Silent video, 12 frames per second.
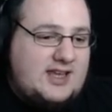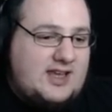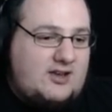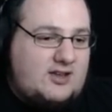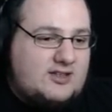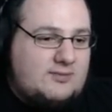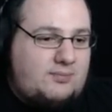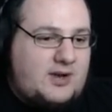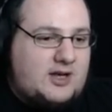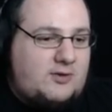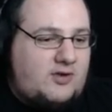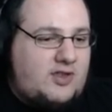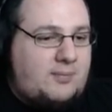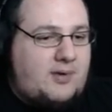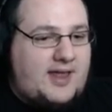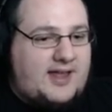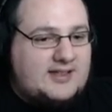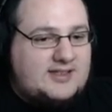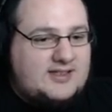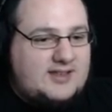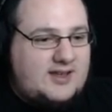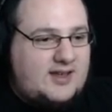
Yeah, you got some blood on the plate.